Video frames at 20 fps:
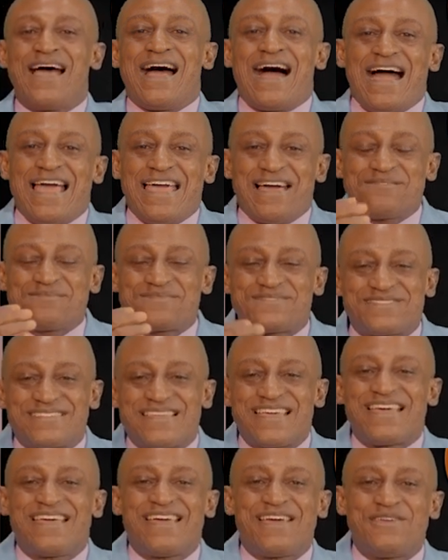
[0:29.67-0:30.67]
I am
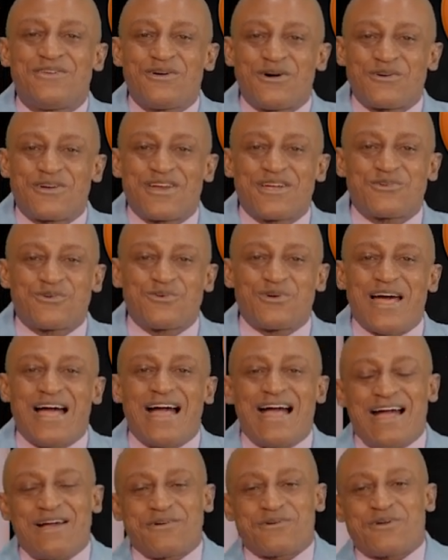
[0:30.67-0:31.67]
still your regular
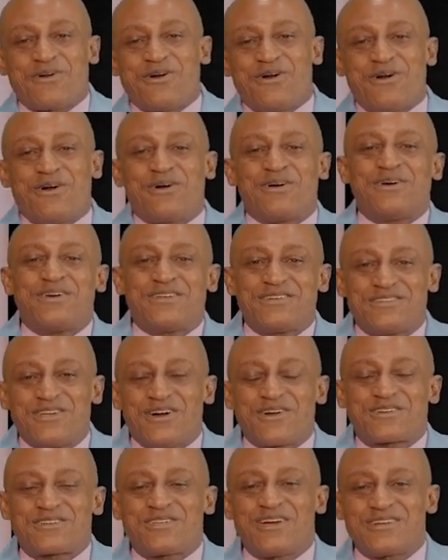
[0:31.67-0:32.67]
anchor,
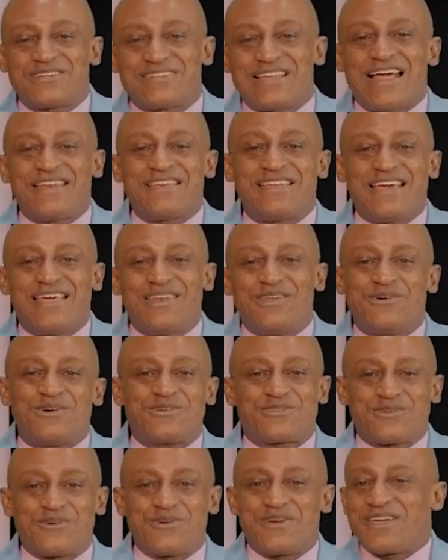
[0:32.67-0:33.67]
Dr. Daniel
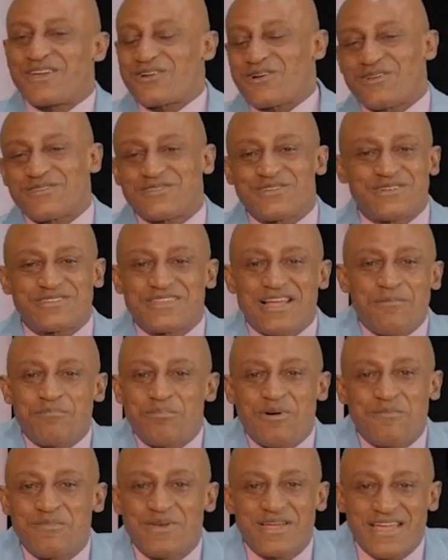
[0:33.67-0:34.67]
Otto, a consultant
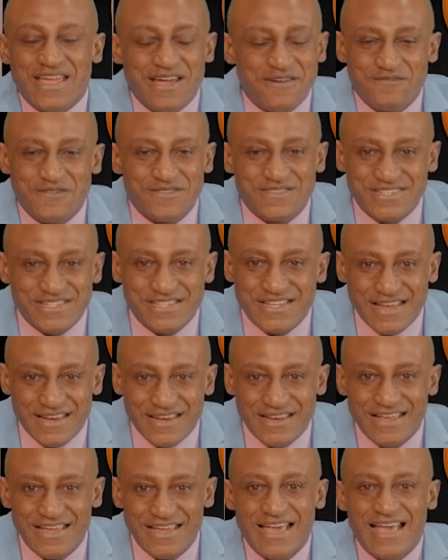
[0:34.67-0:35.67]
public health physician.
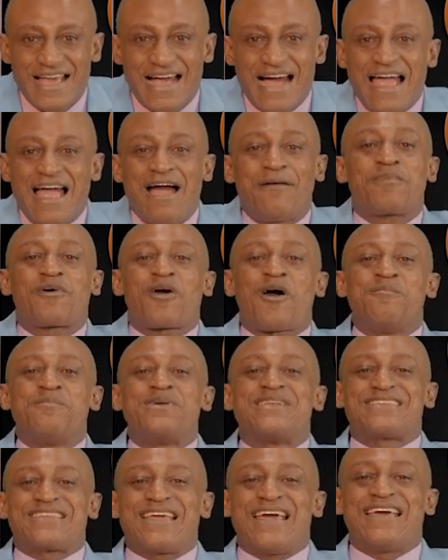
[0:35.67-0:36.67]
I am
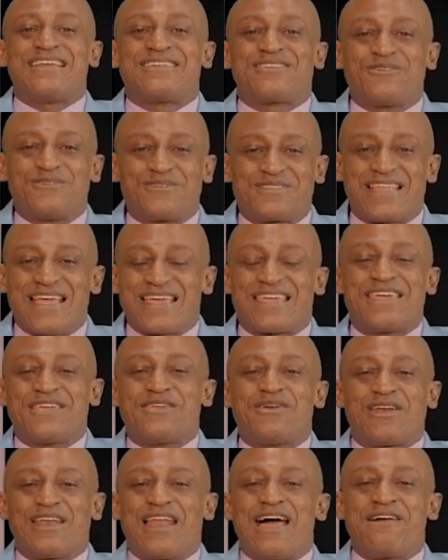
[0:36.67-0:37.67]
committed to taking
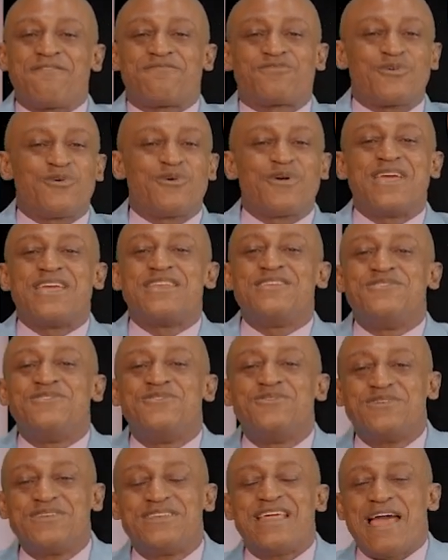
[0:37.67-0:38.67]
your life to a
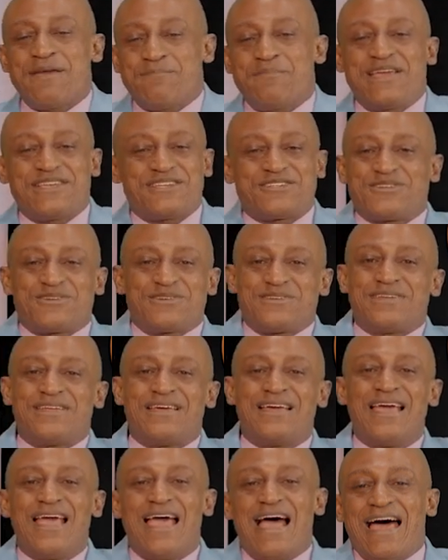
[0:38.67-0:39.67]
new dimension.
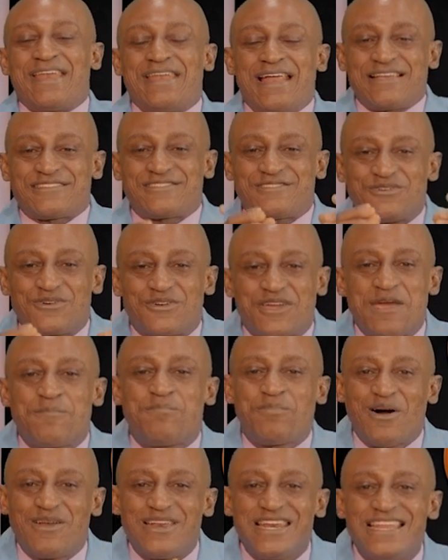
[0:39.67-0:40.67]
And as you
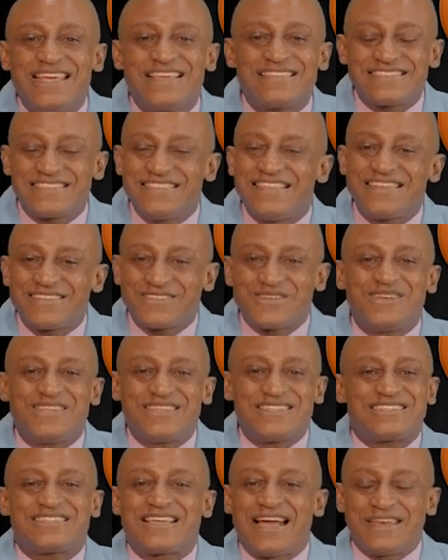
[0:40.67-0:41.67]
keep on listening to
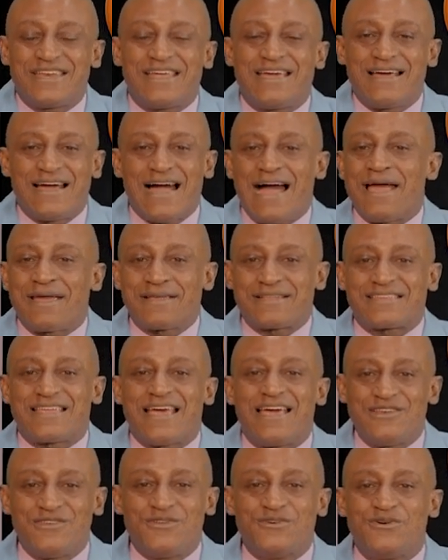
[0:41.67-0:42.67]
this channel, I
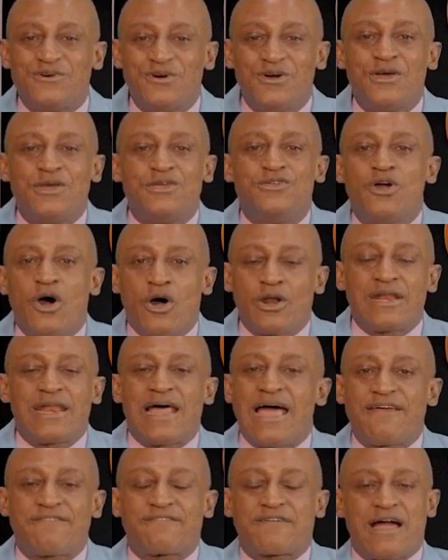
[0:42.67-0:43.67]
tell you, your
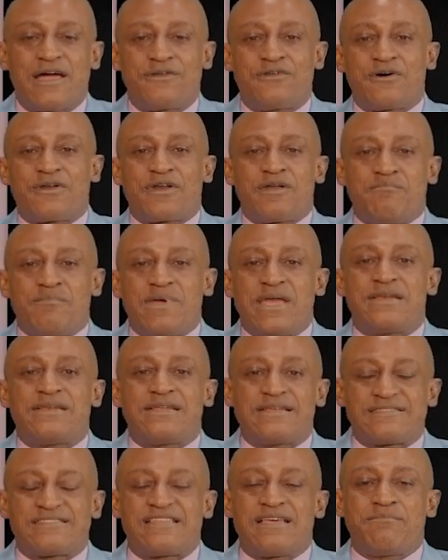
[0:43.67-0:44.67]
life cannot remain
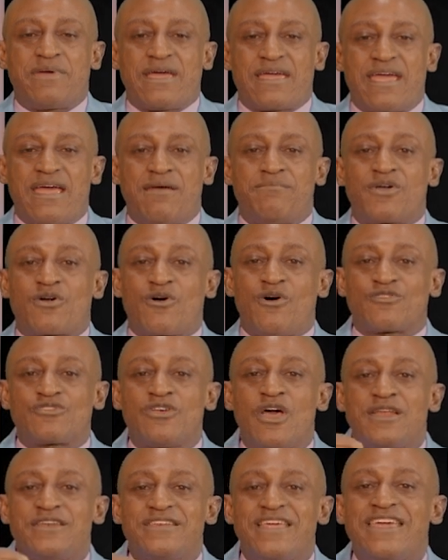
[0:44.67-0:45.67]
the same again, because
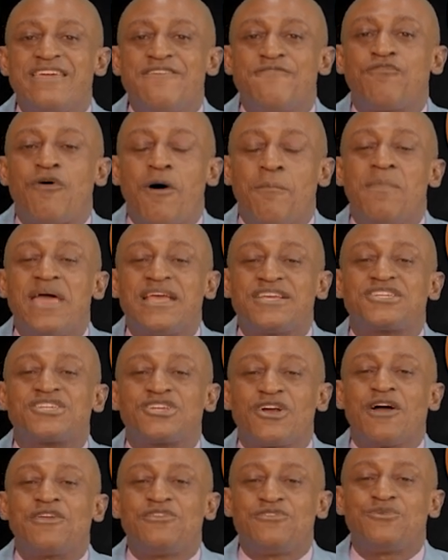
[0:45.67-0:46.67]
the
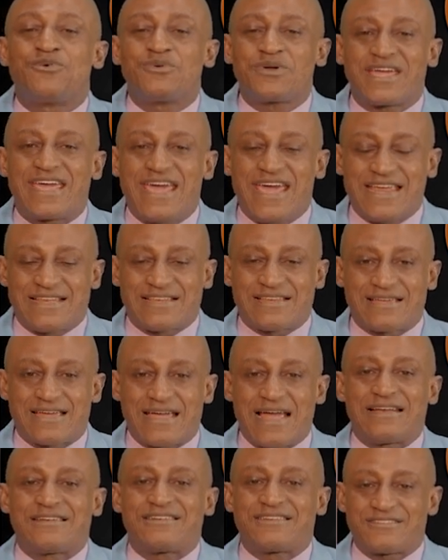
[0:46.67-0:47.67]
information you get
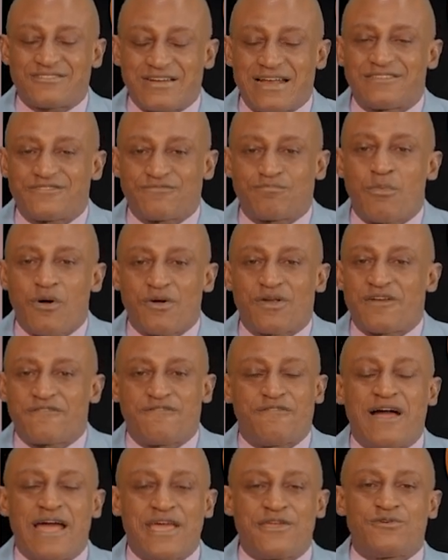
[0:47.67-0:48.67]
can
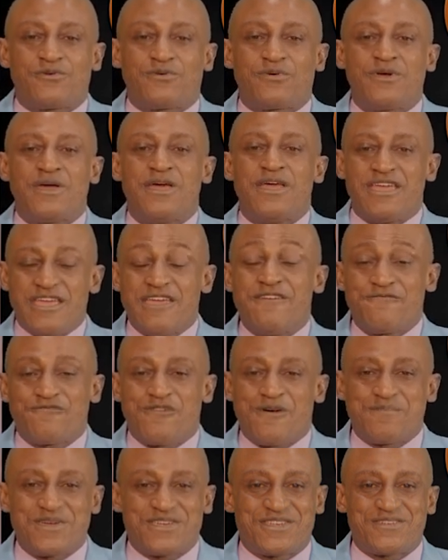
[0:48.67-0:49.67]
transmogrify you.
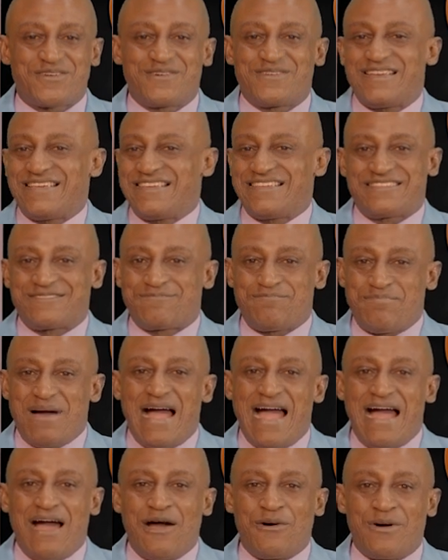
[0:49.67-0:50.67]
Information is
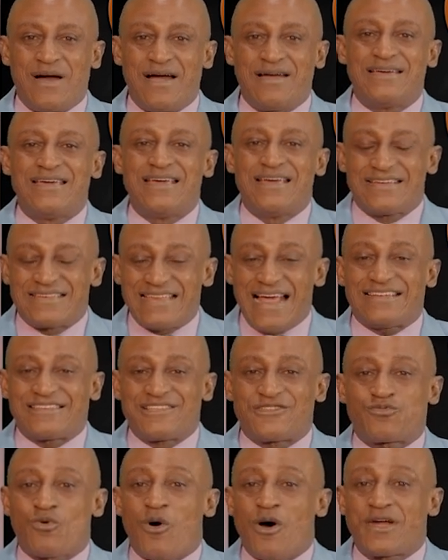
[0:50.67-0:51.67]
power. That
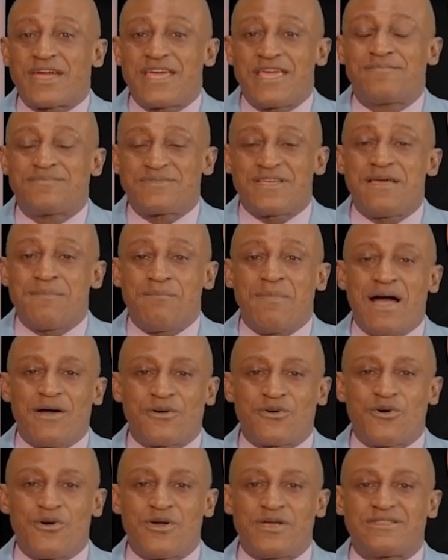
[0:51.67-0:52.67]
is what keeps a
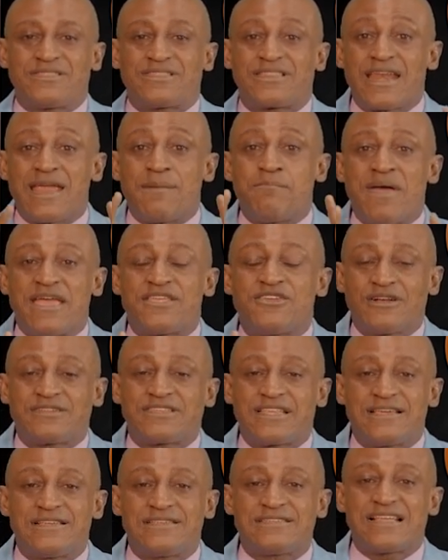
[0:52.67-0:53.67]
man going. Three major
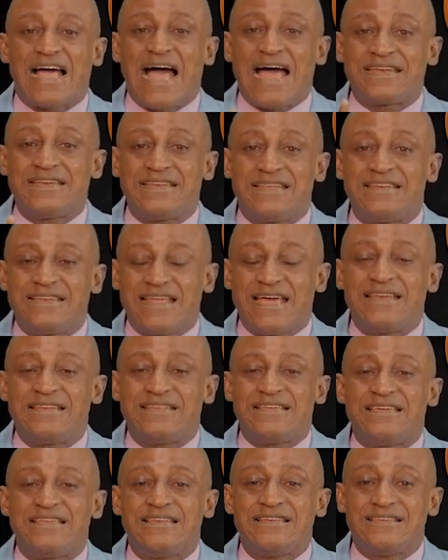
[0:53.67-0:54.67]
things are needed
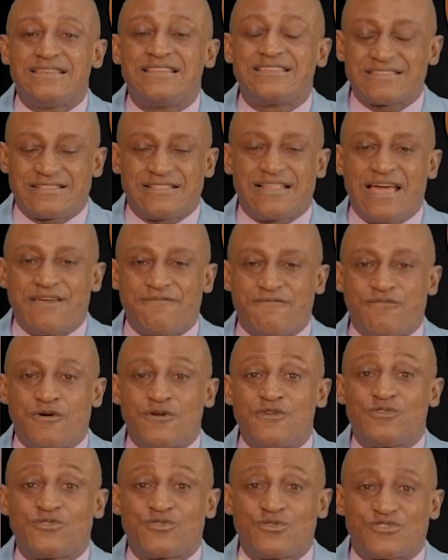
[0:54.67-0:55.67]
in this life for
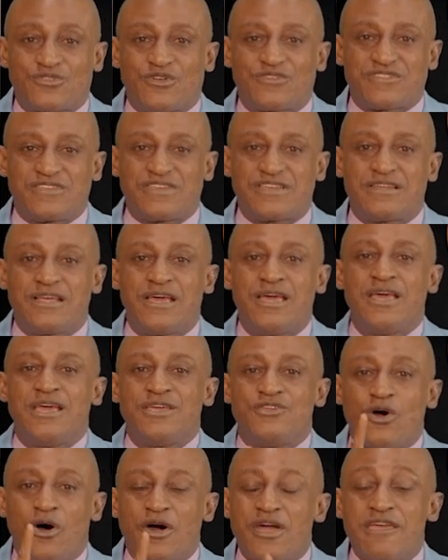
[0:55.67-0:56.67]
you to succeed:
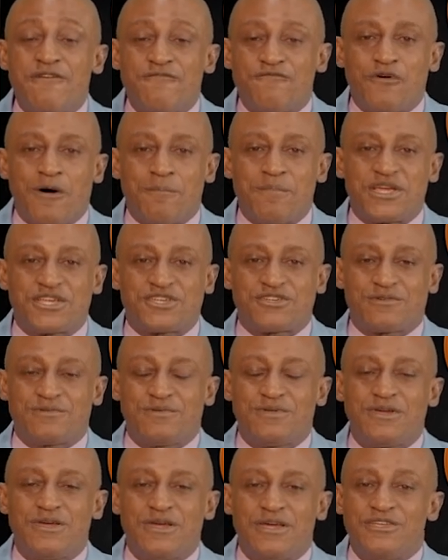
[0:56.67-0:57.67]
your information,
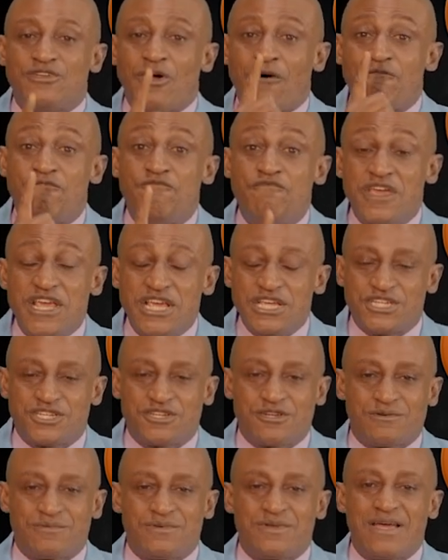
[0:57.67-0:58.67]
your
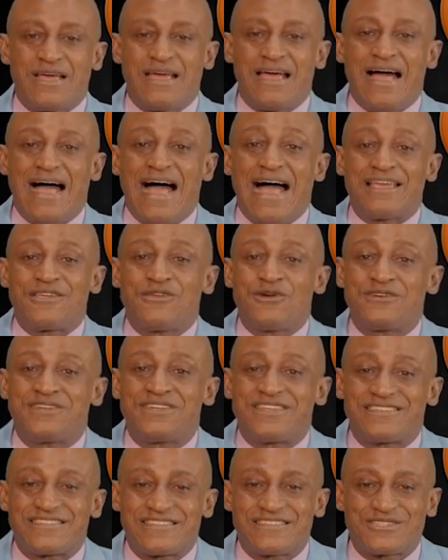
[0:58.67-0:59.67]
vision, and your
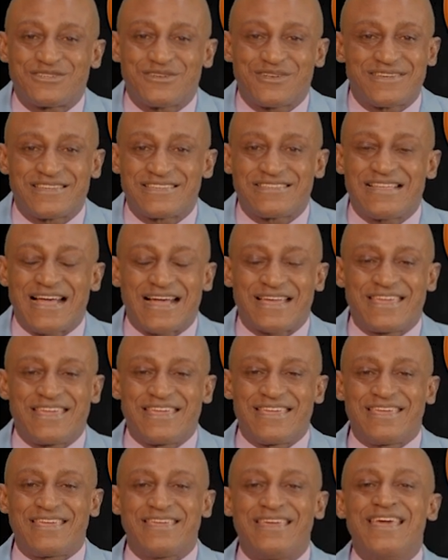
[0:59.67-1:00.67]
decision. These are
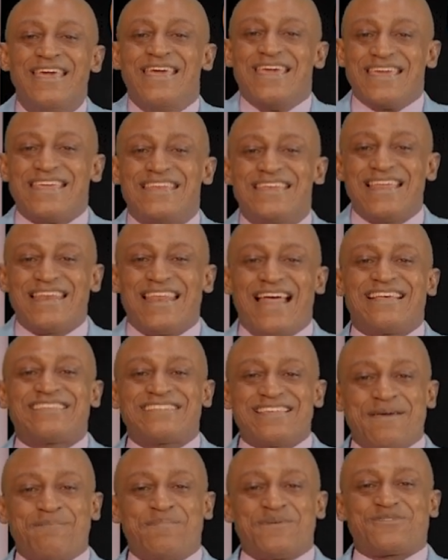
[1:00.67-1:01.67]
key. In the
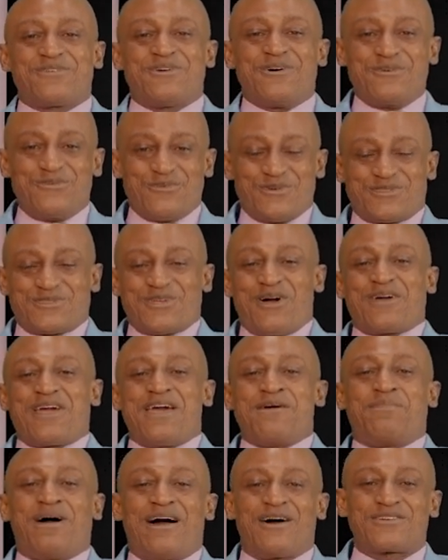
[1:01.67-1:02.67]
last episode, we'll talk
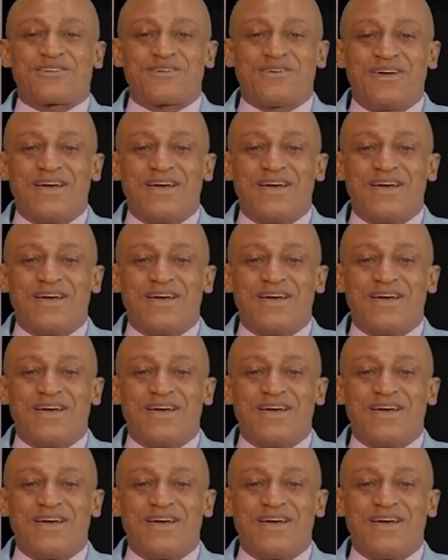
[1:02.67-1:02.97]
about